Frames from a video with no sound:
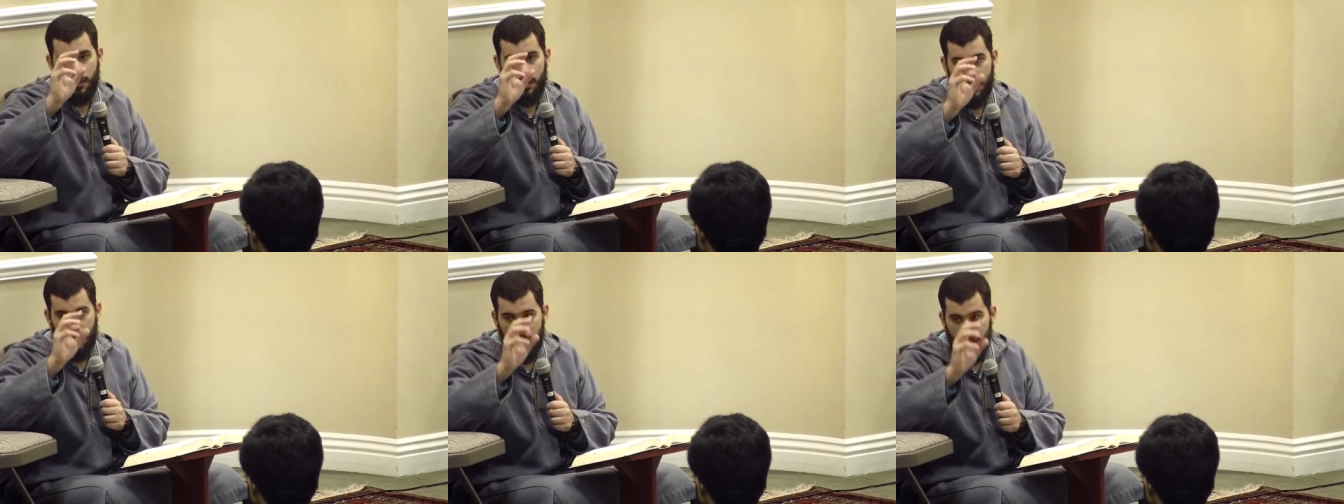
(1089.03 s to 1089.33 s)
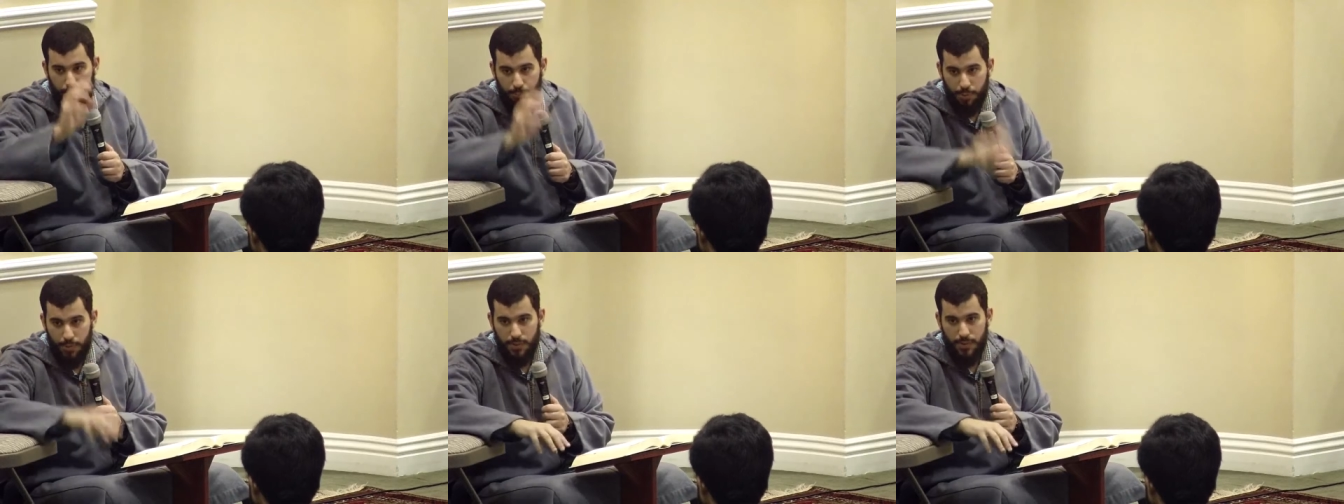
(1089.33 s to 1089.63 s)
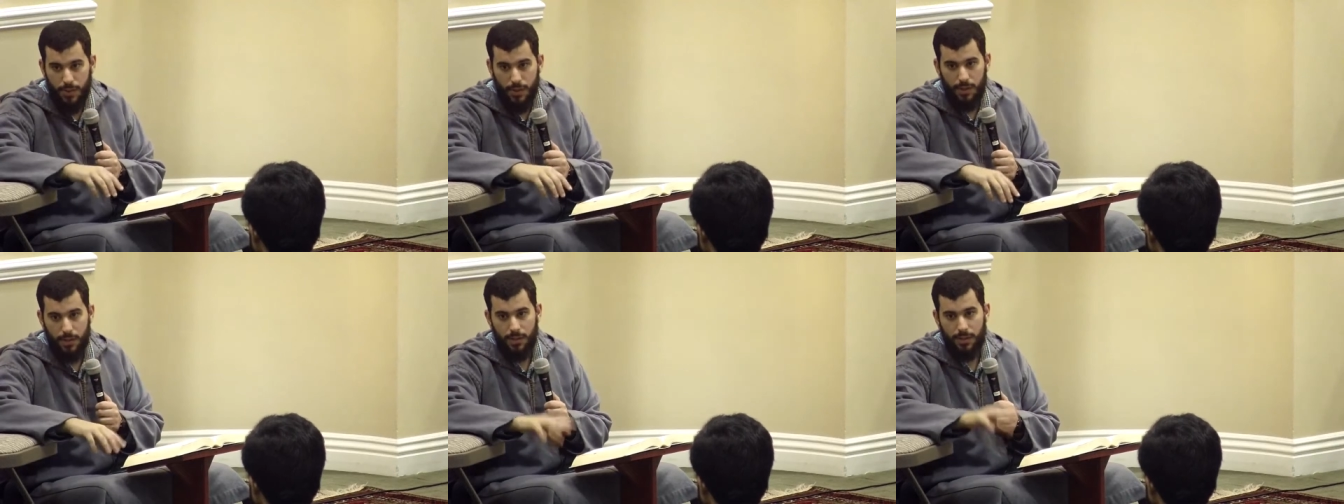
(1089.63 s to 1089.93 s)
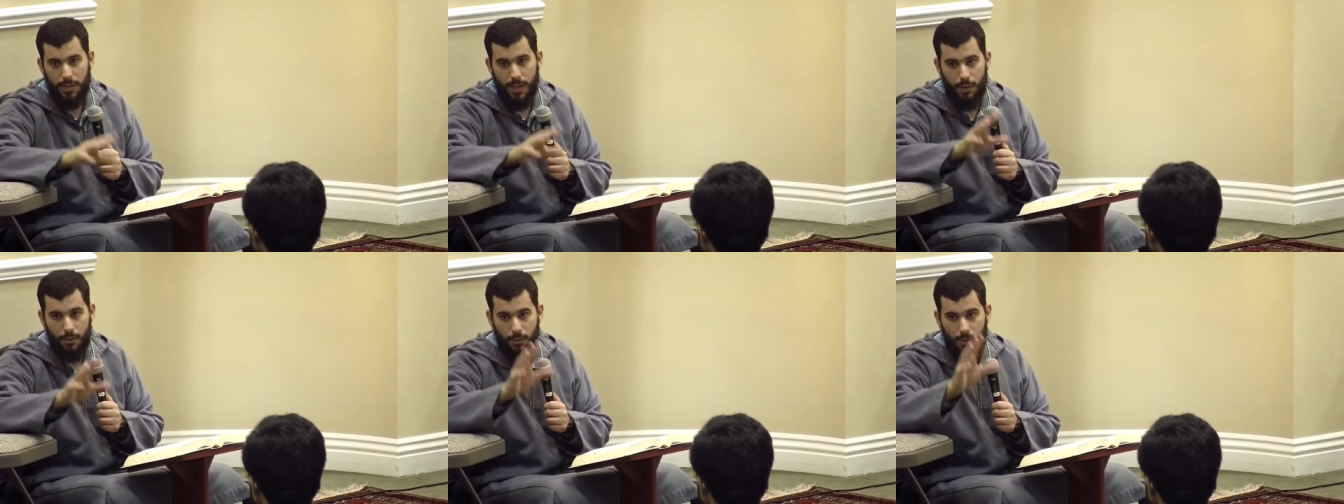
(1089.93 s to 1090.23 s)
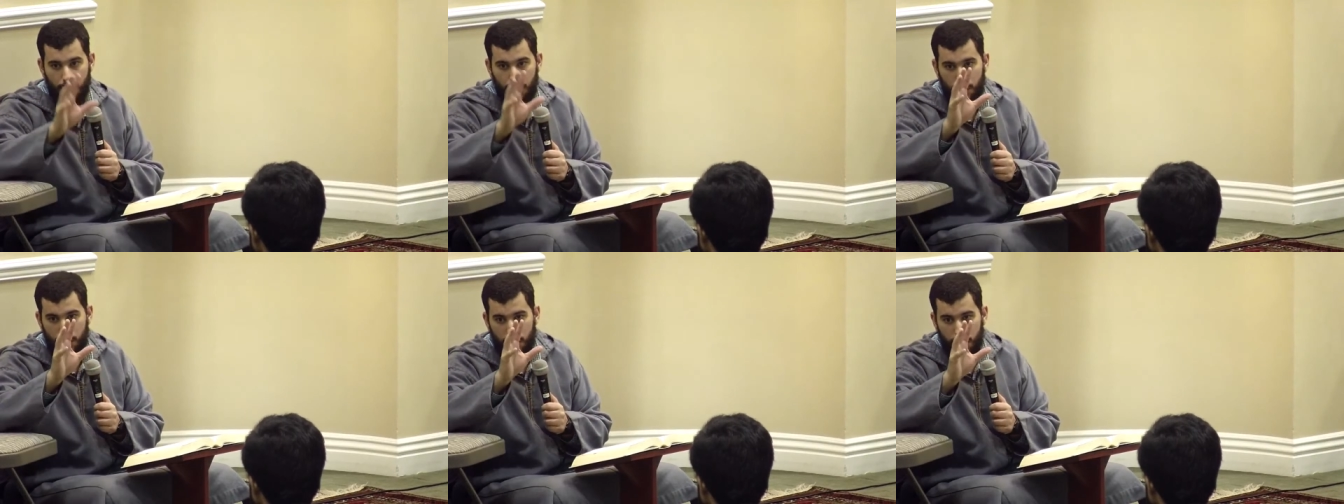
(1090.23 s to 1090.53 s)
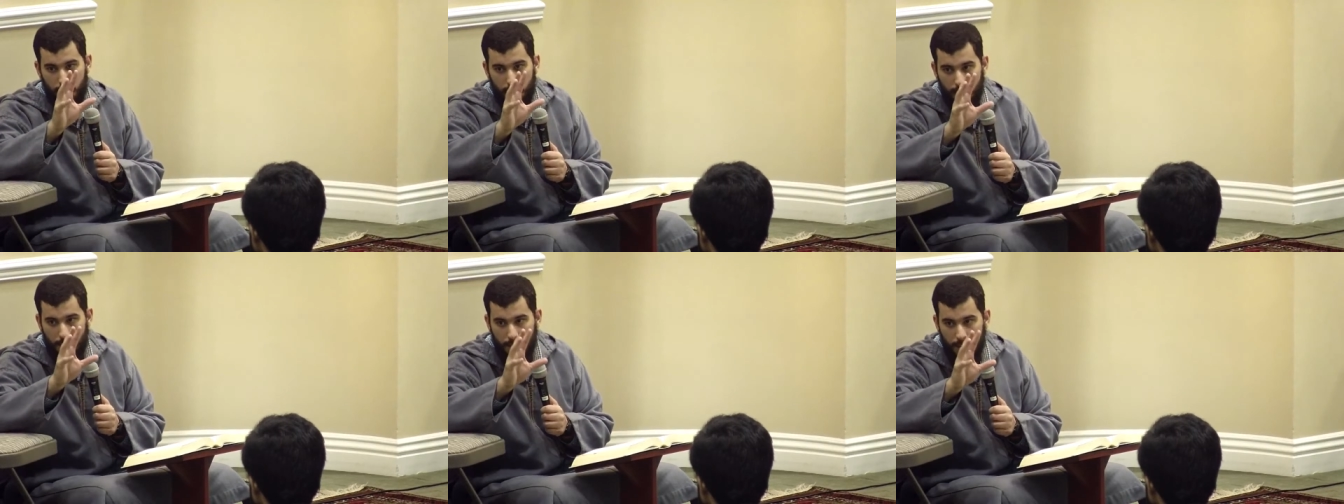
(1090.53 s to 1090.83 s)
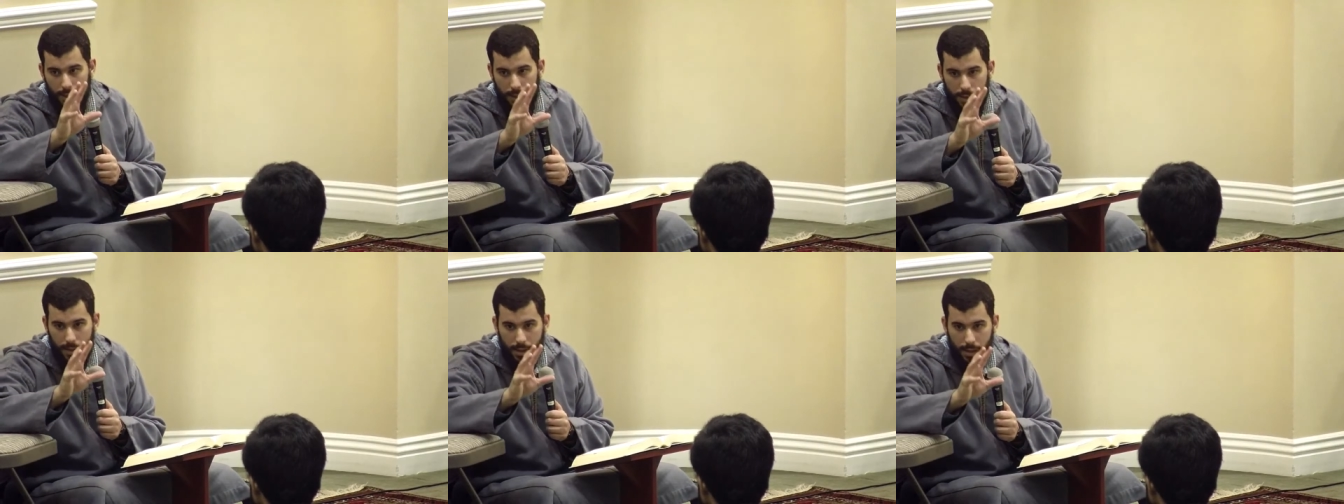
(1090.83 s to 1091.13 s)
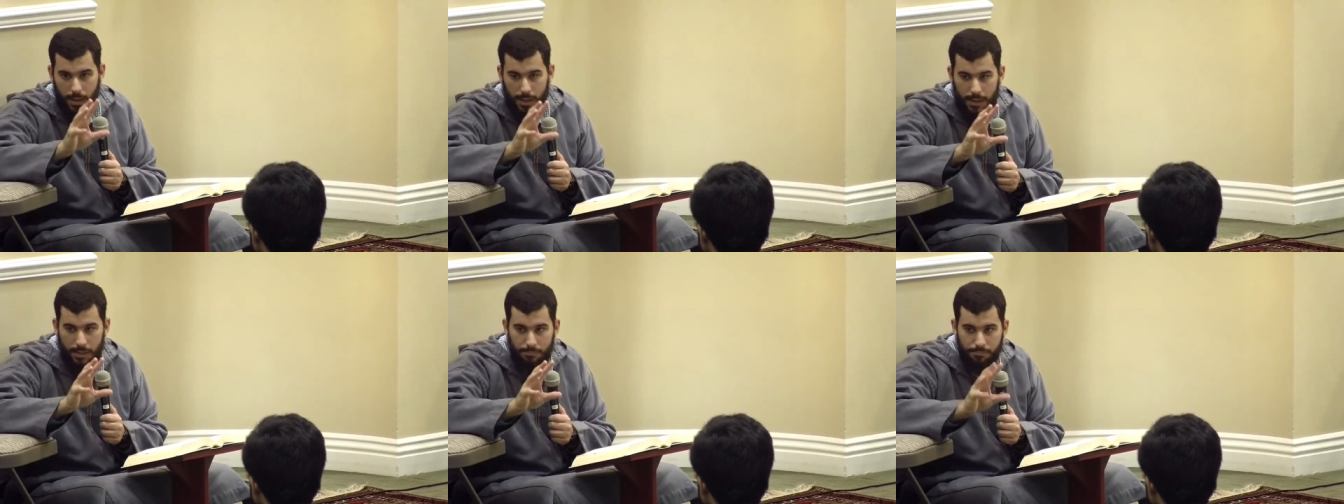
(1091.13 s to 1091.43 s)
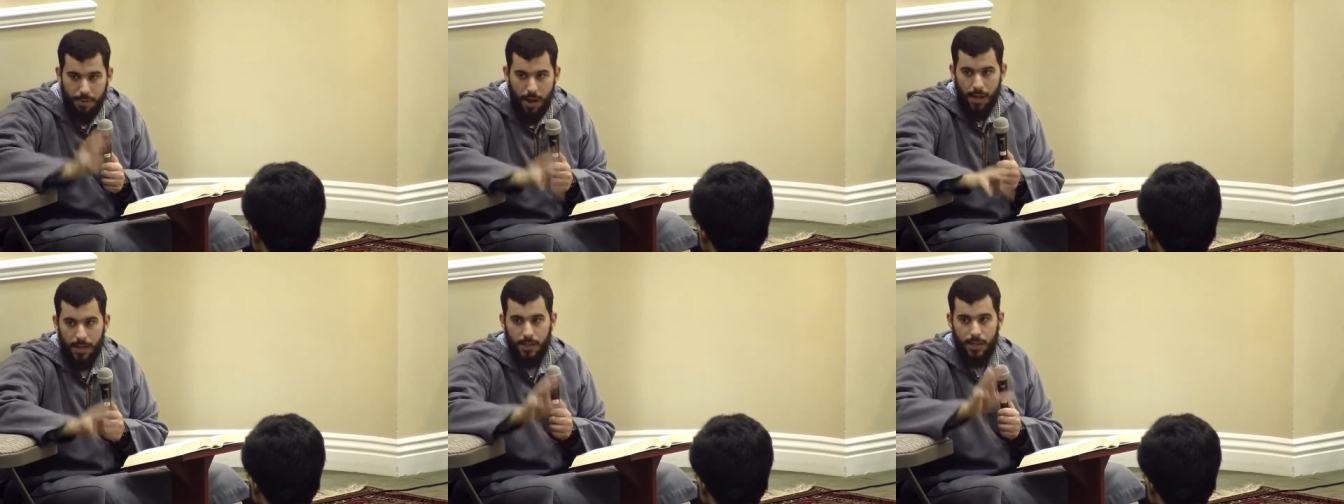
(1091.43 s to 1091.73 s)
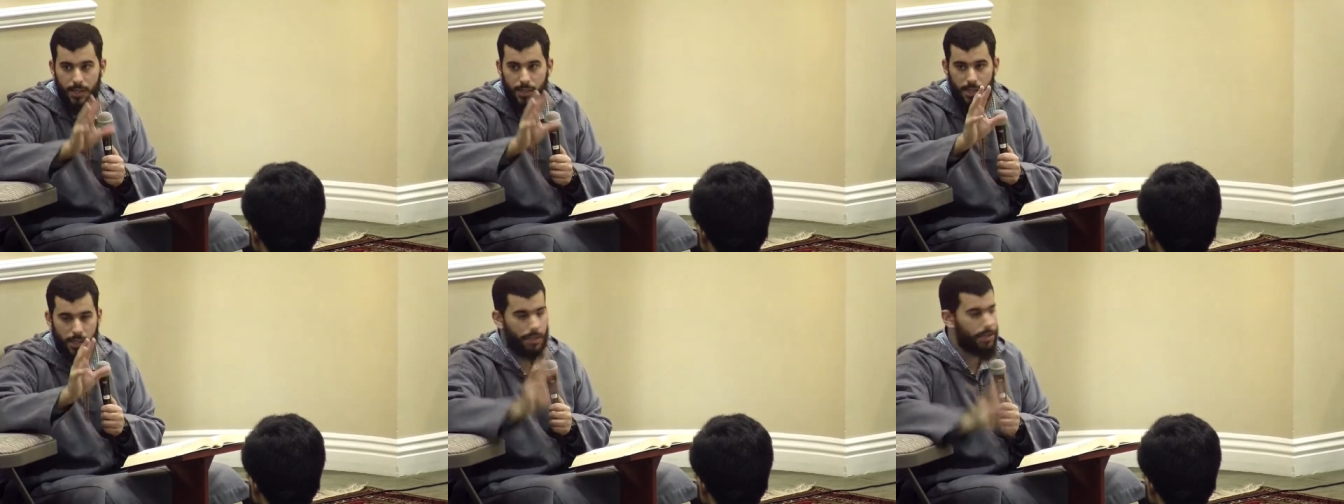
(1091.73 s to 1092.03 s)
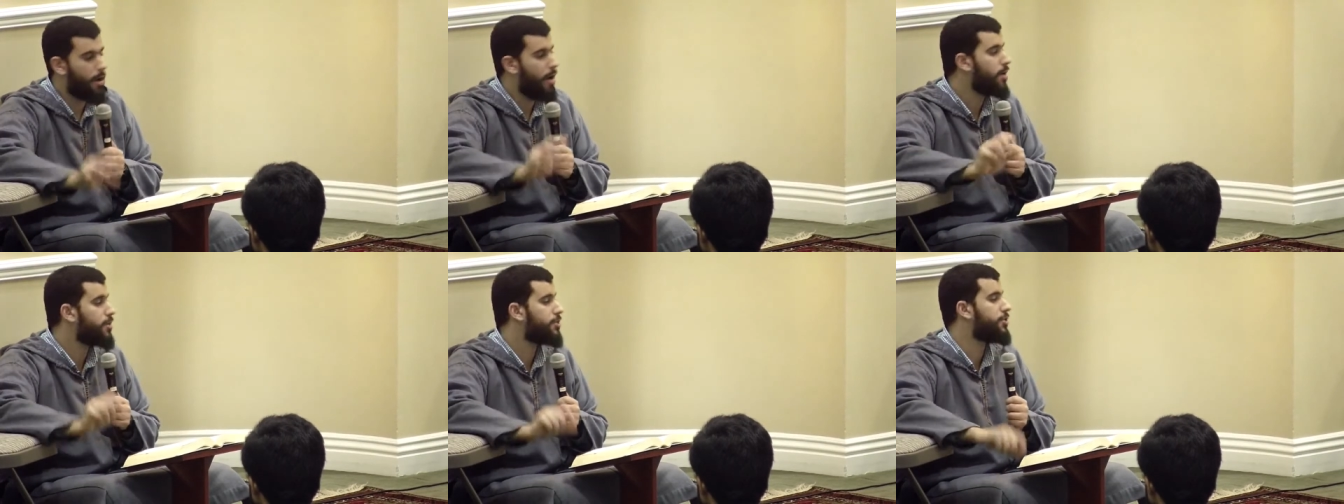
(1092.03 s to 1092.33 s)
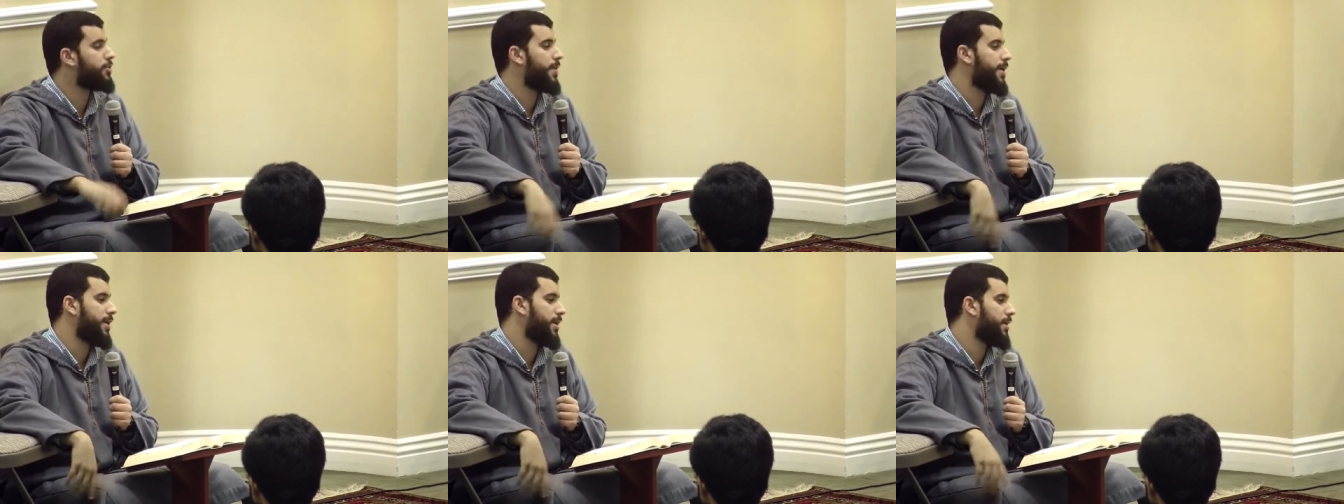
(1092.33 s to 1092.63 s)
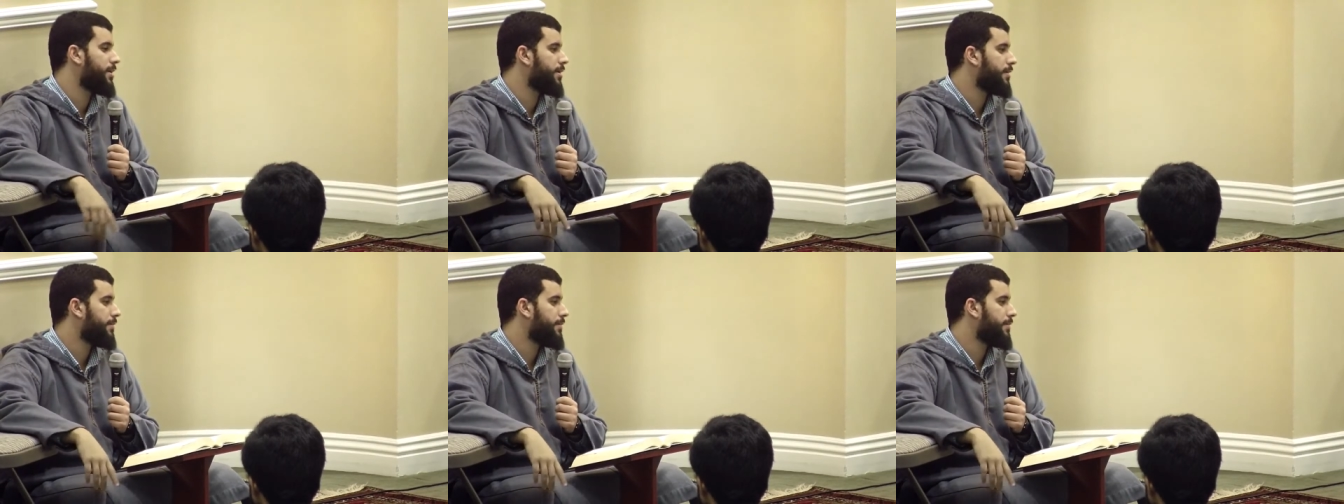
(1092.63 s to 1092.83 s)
in prison, that were uh, in bondage, incarcerated,